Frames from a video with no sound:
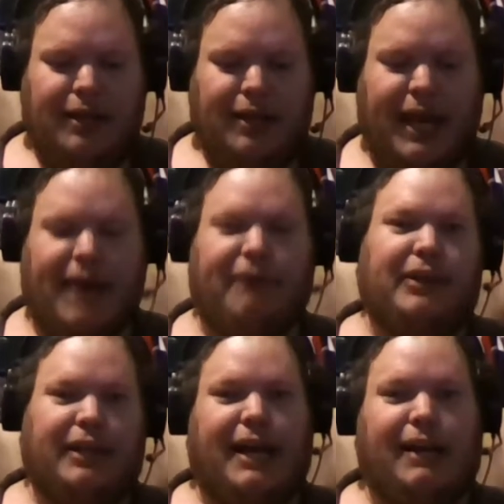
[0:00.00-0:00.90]

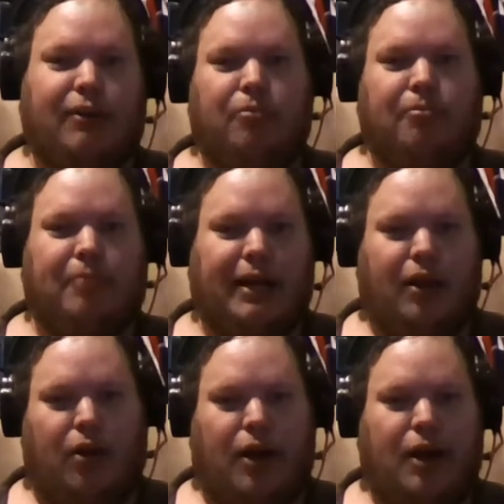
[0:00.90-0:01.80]
haven't got my
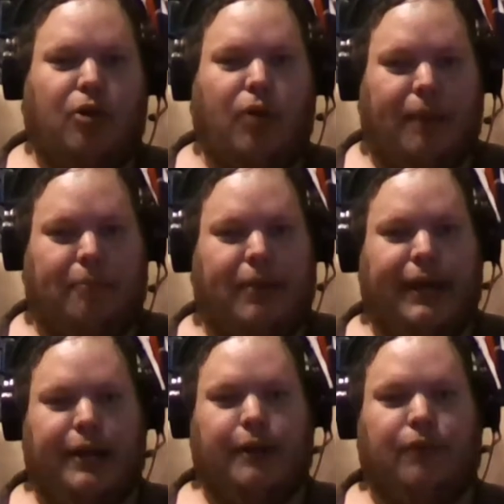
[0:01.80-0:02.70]
lawyer quite paid
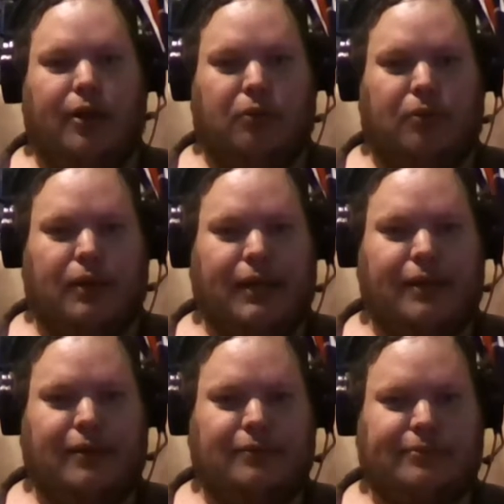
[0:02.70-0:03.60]
up all the way.
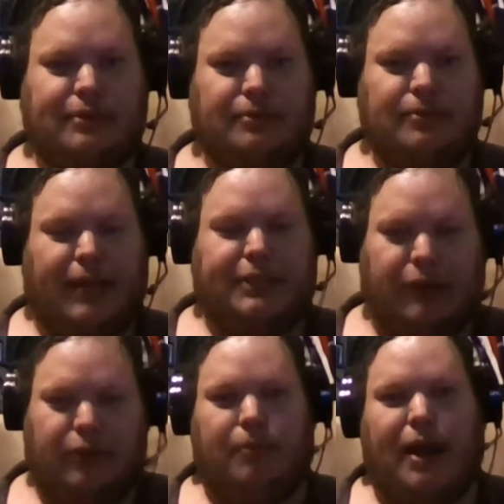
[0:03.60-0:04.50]
I
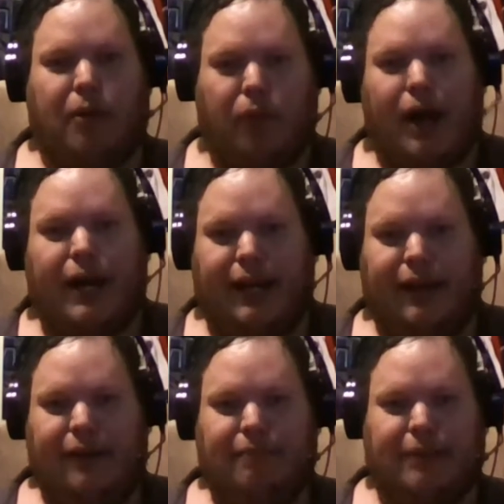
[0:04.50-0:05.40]
told him I
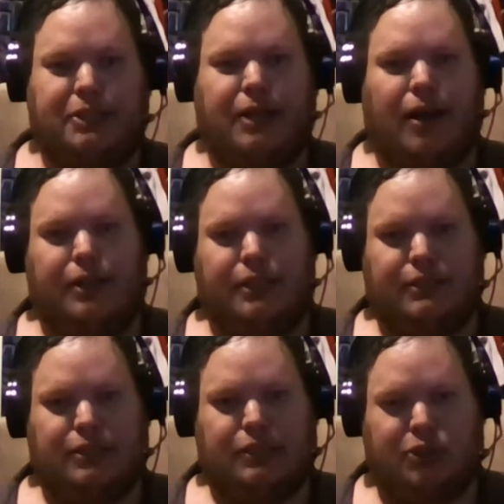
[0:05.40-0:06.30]
wanted my
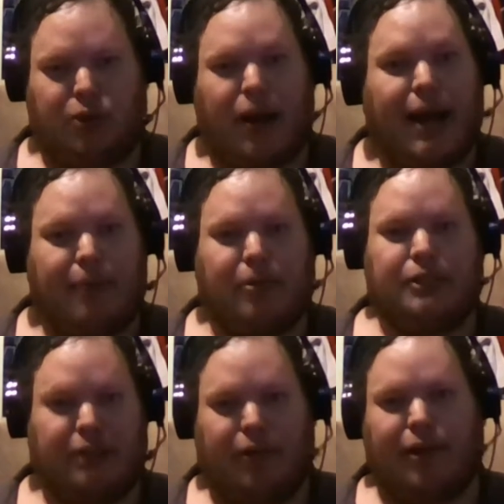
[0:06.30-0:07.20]
charges dropped because
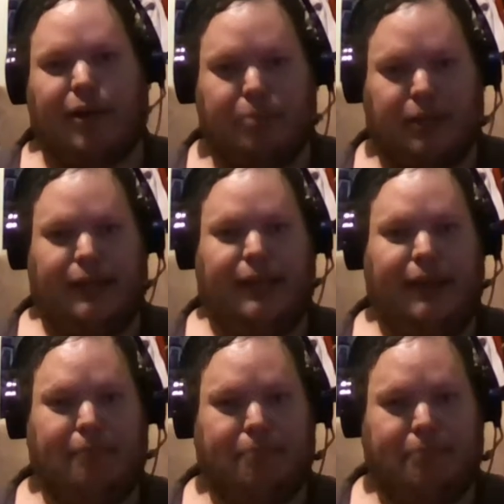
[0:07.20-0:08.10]
they were
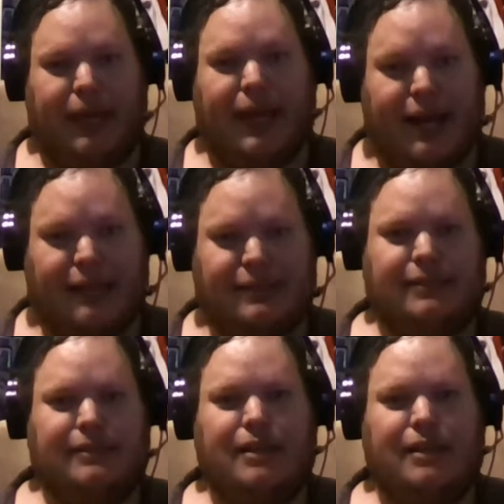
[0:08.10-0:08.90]
completely BS,